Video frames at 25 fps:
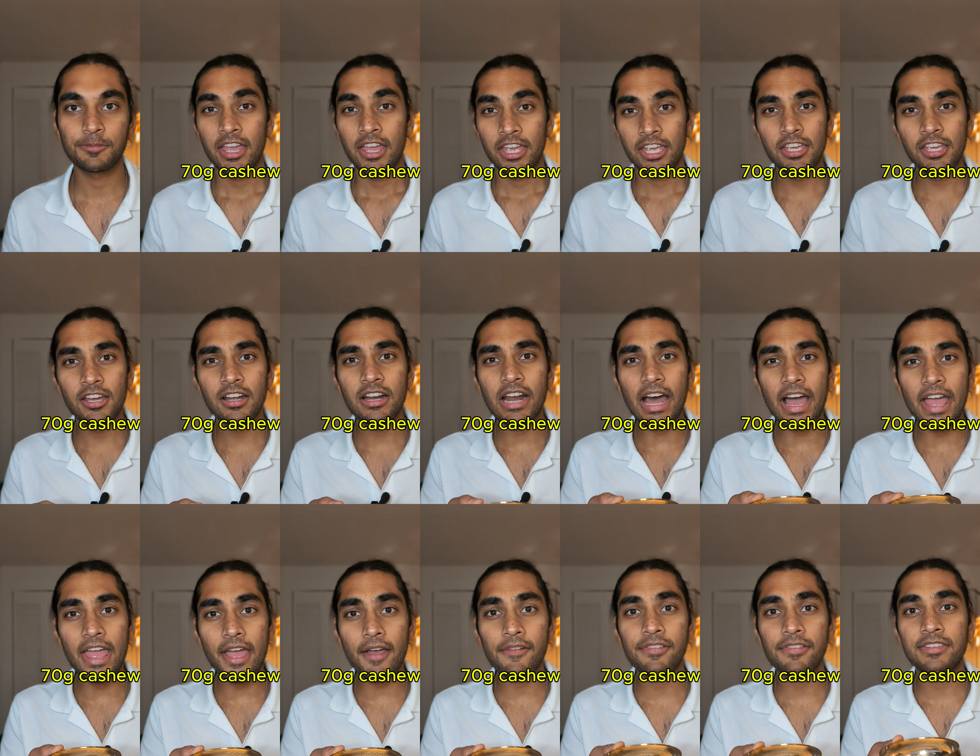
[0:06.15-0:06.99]
Here
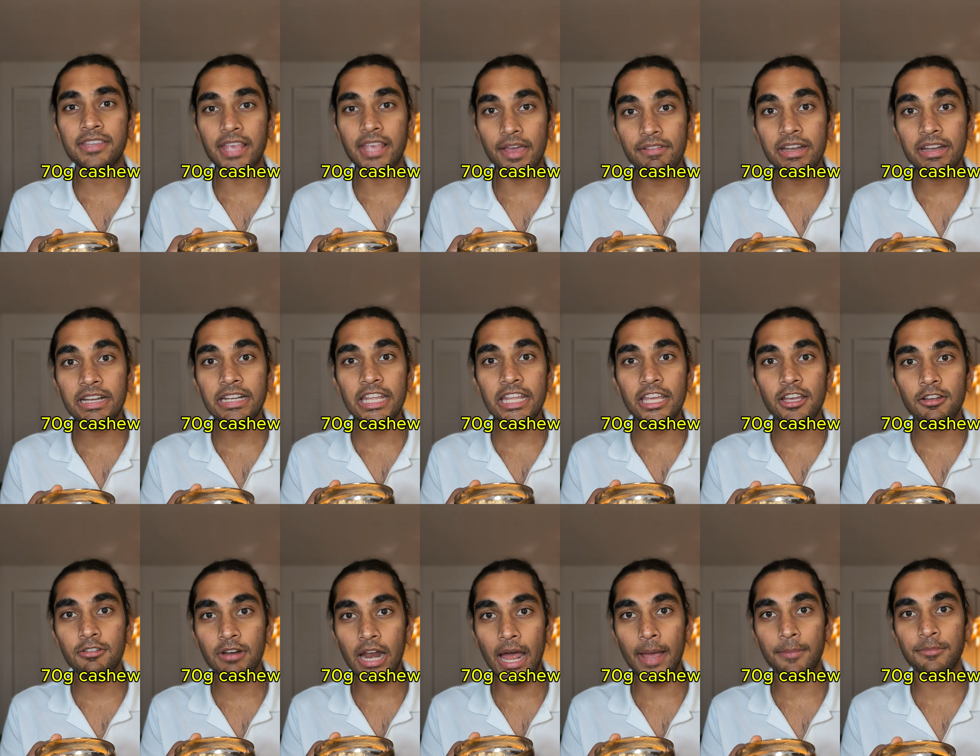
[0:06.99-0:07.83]
I have 70
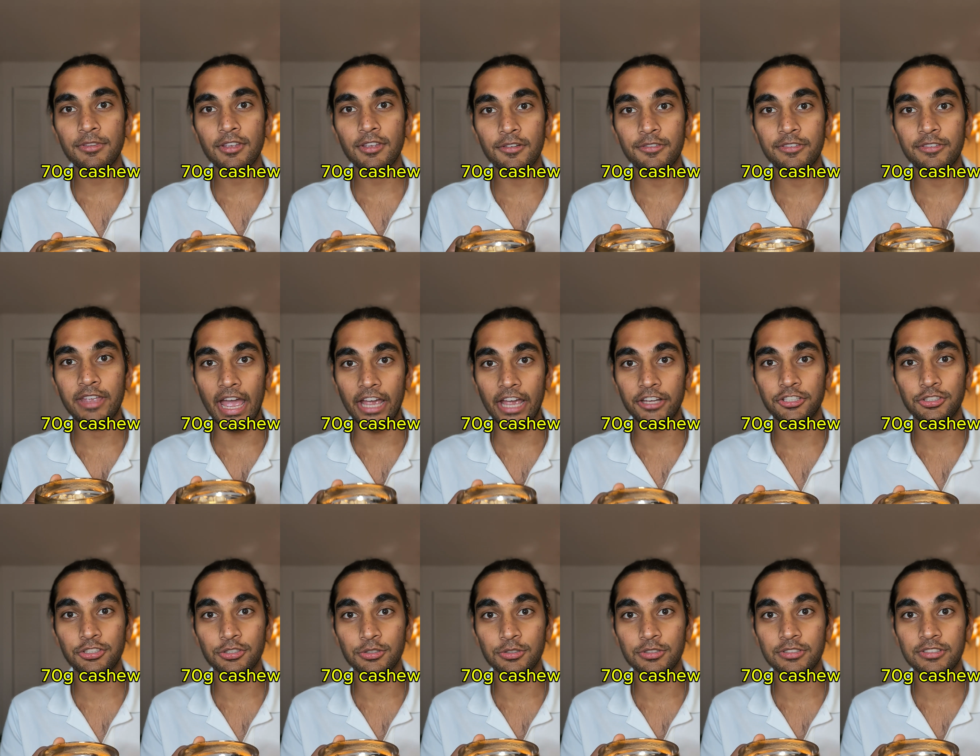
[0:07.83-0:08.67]
grams of
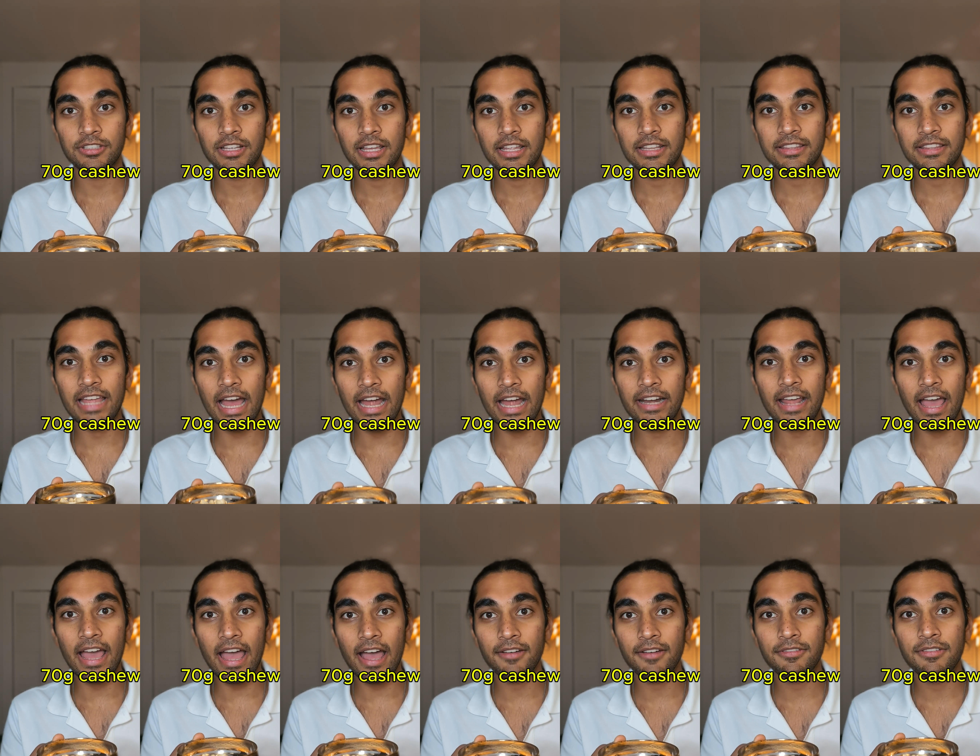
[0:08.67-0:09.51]
cashews that
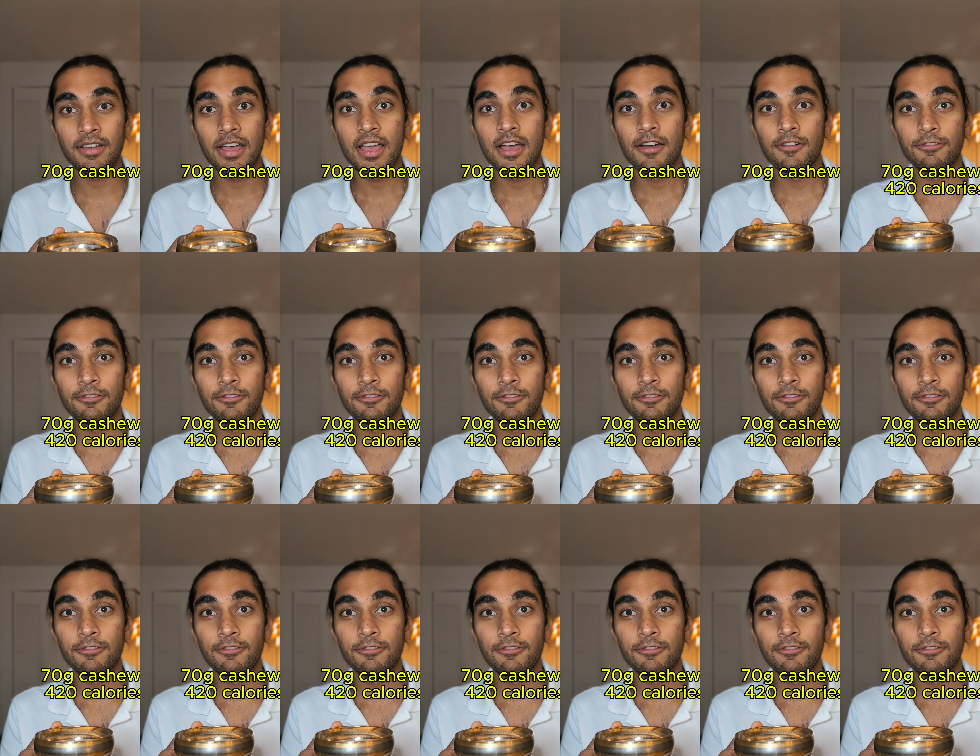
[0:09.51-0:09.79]
have